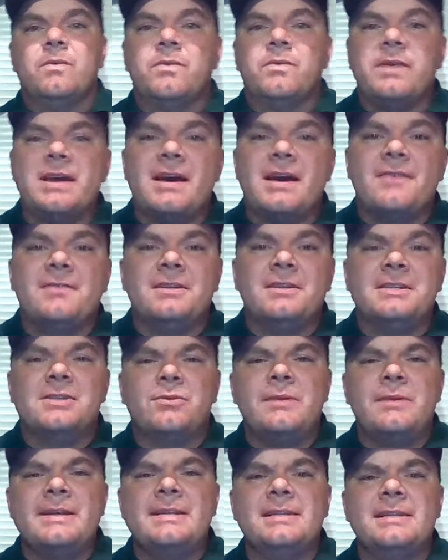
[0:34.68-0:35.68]
We have at least
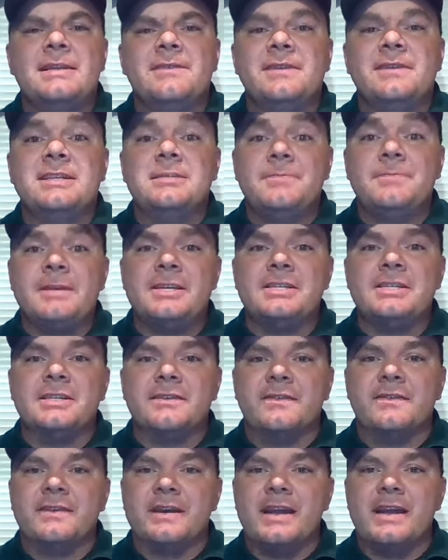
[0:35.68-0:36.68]
three living species
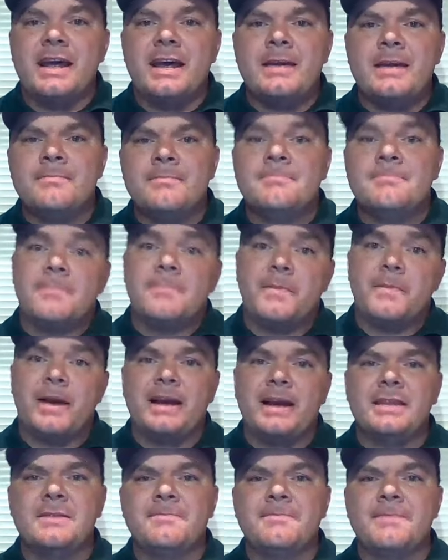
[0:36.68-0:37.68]
on today,
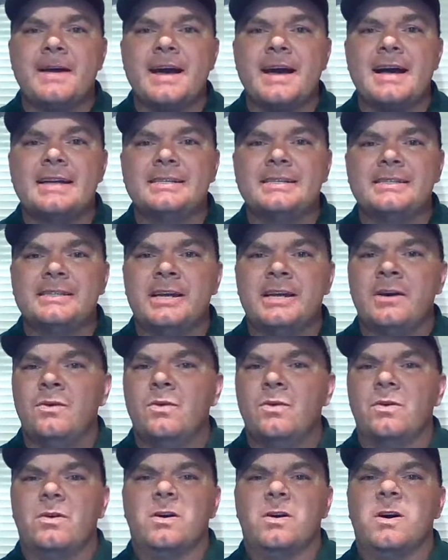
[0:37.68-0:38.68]
back in the past, there
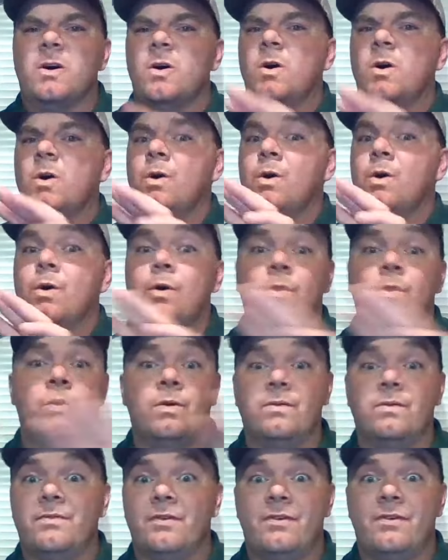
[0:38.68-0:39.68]
were a
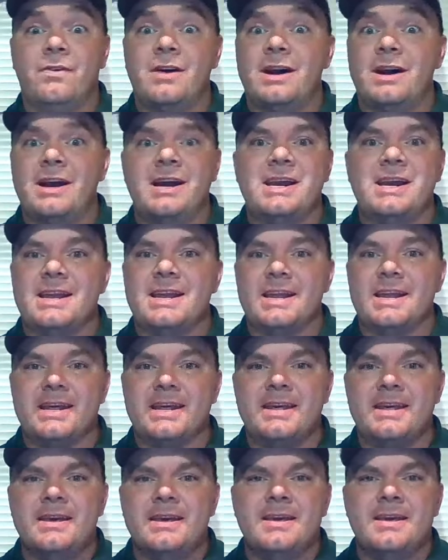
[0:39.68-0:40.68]
whole
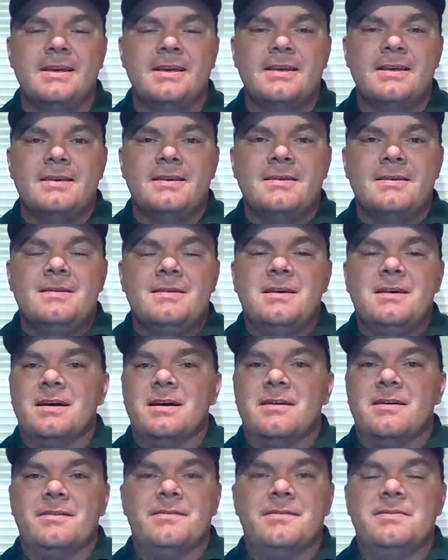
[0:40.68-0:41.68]
variety
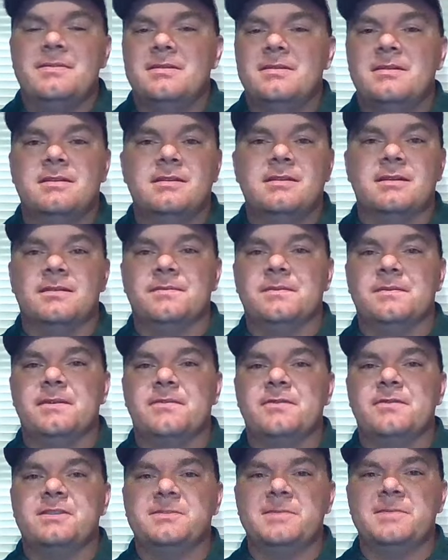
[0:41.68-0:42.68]
of of
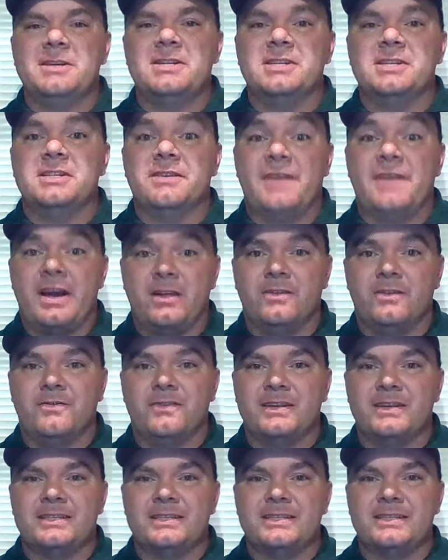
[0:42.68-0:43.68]
different species of
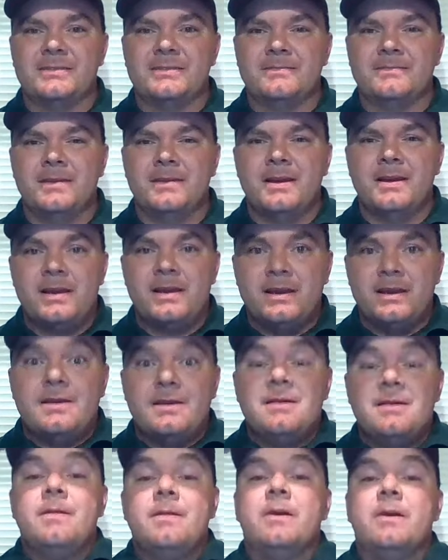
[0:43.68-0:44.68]
elephants,
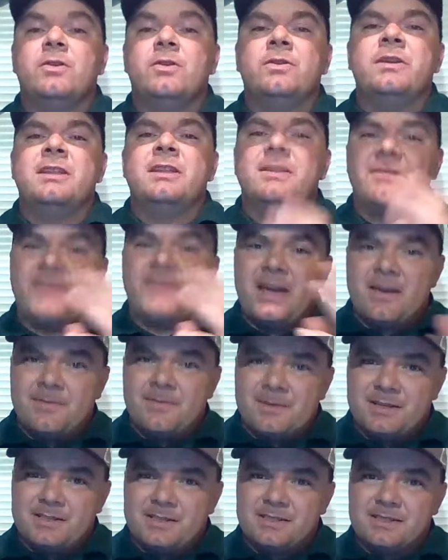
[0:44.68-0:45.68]
including the
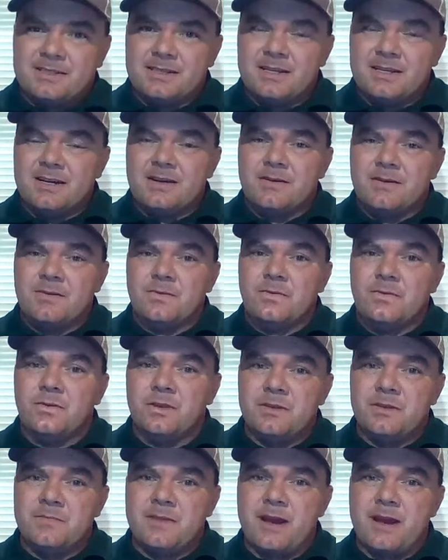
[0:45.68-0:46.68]
famous uh,
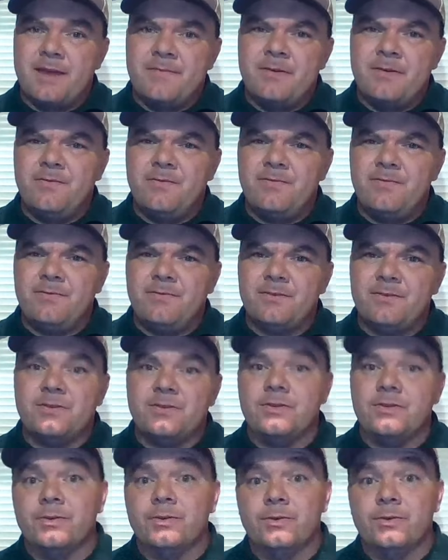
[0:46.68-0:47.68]
woolly mammoth
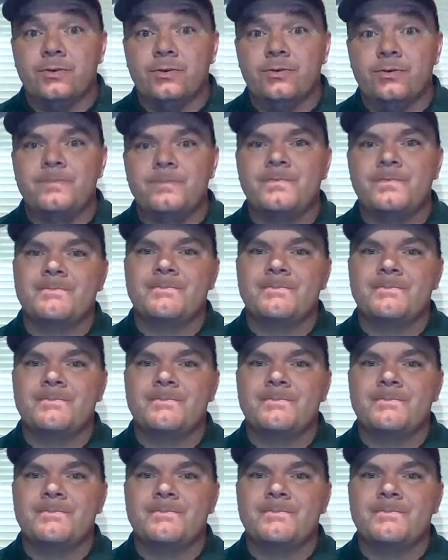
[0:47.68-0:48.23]
to